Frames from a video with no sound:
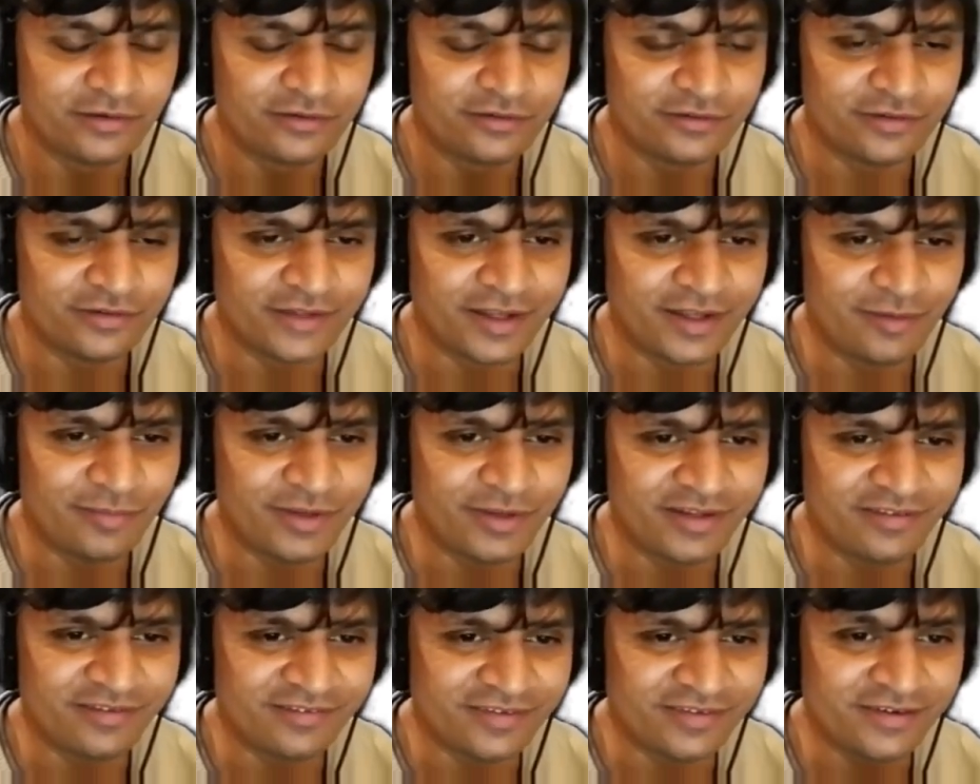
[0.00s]
So that
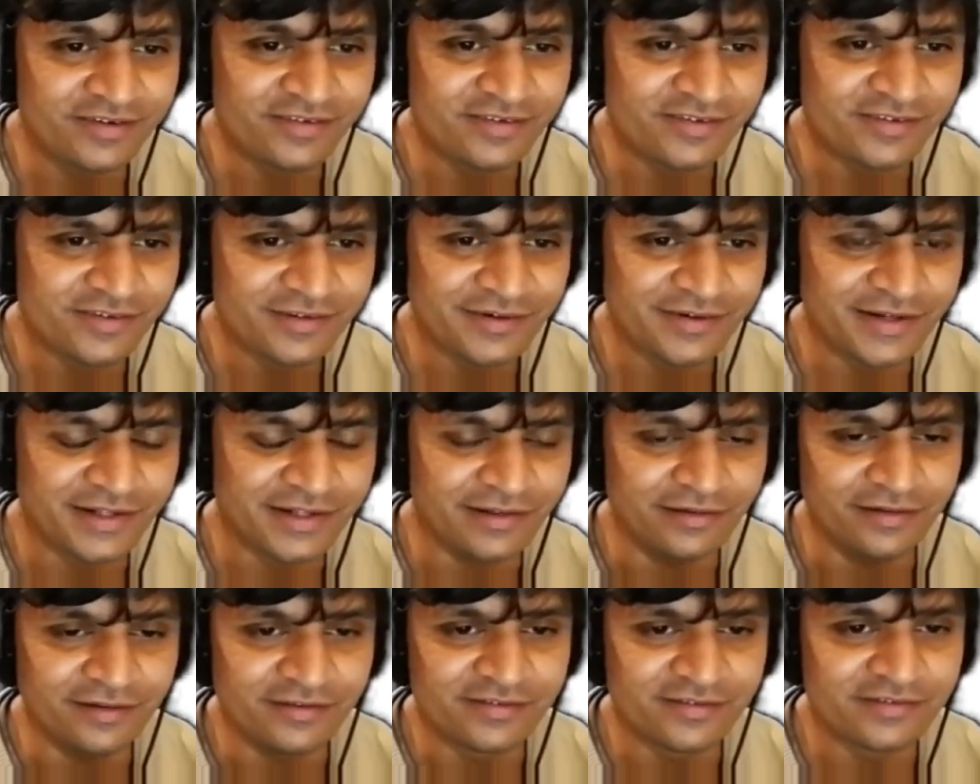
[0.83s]
means this
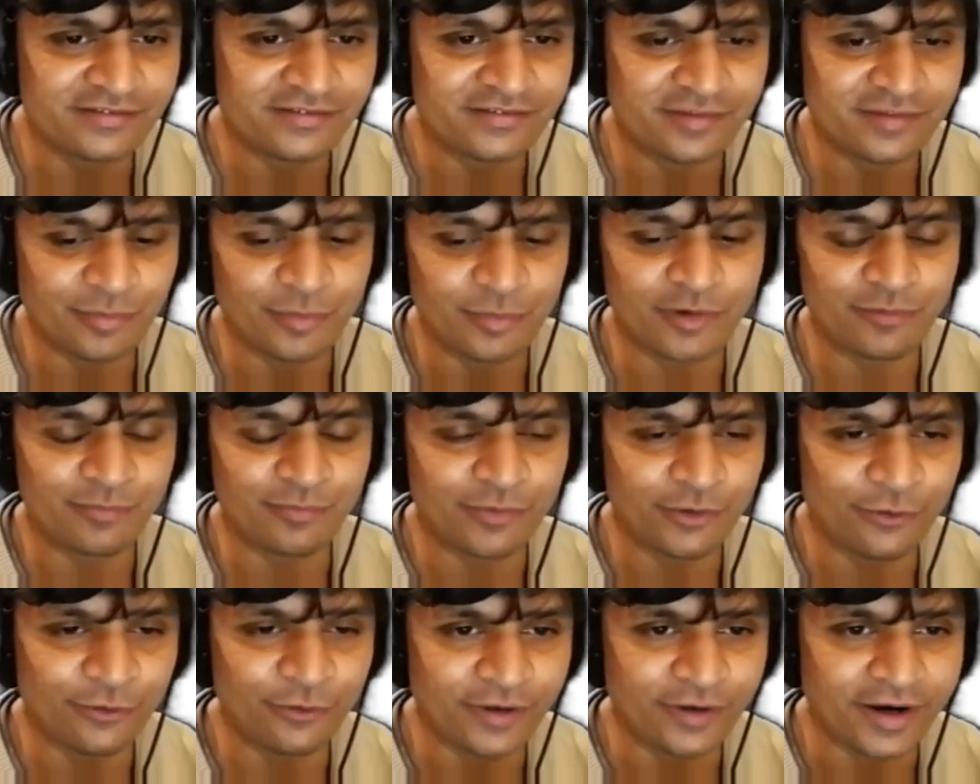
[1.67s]
thread, this
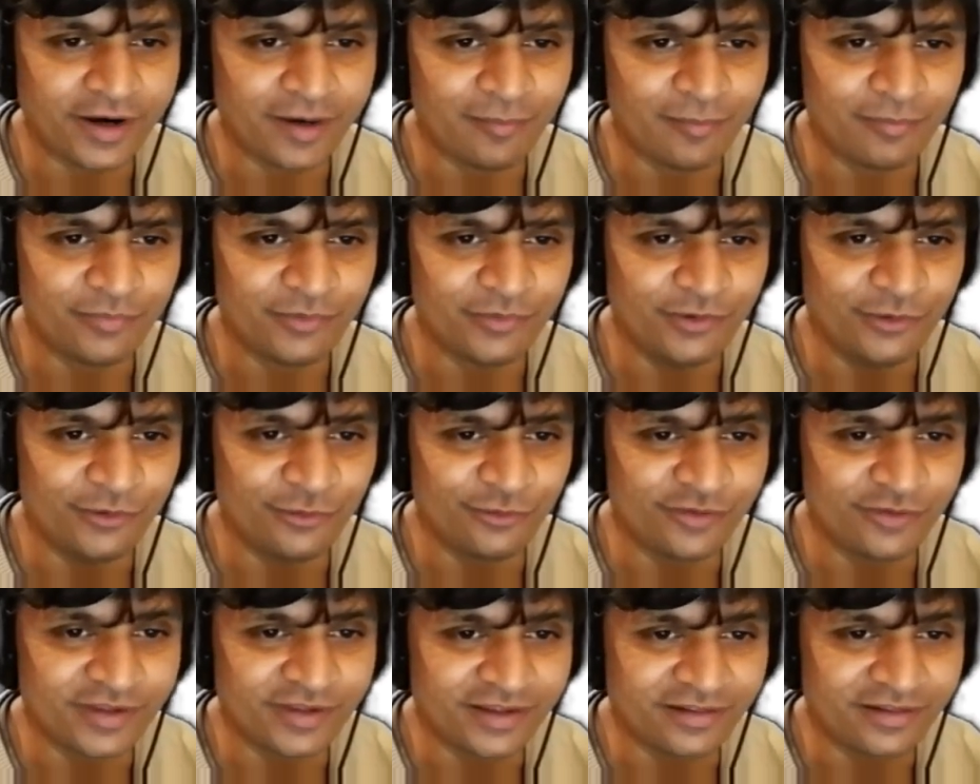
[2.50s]
separate program,
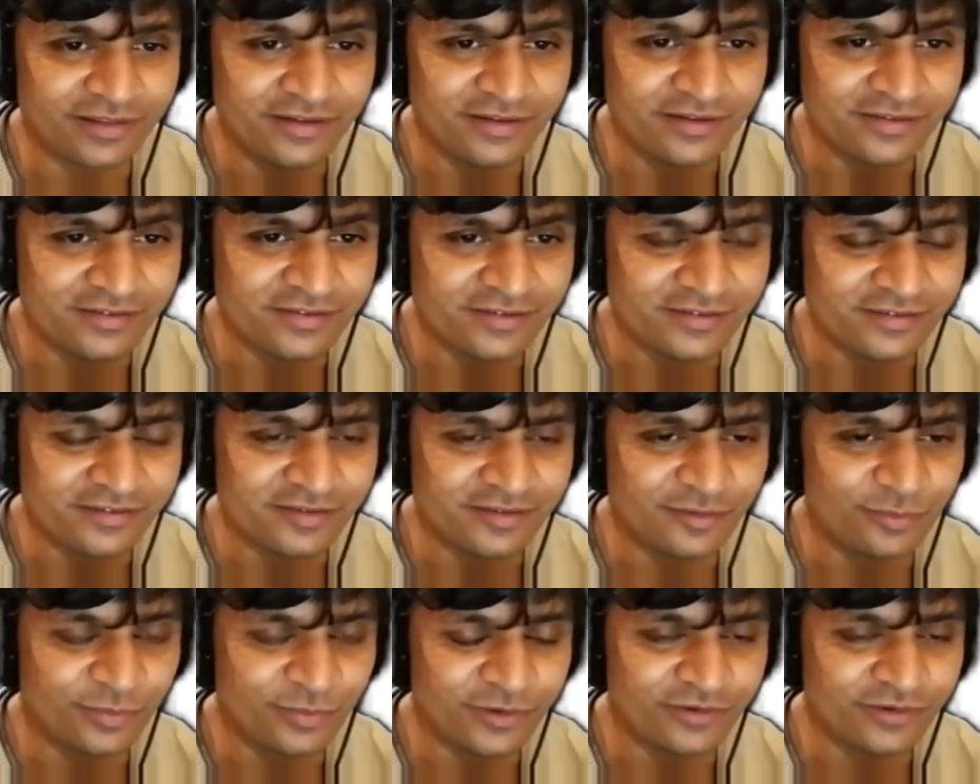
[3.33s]
knows that this
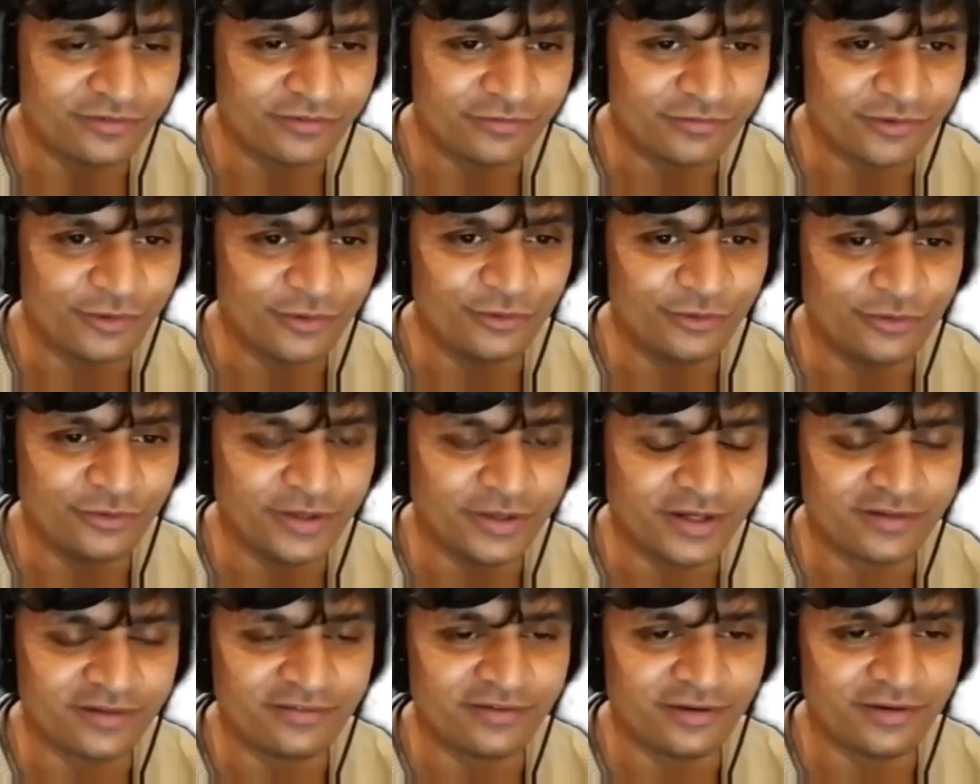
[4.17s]
is the piece of code
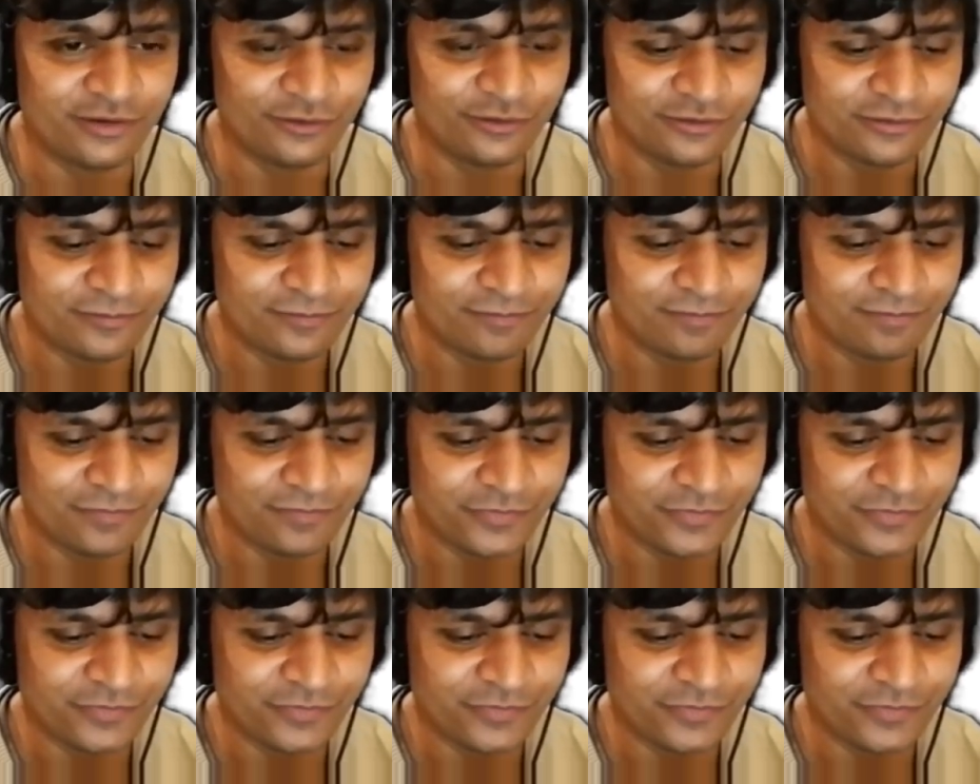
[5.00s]
to execute.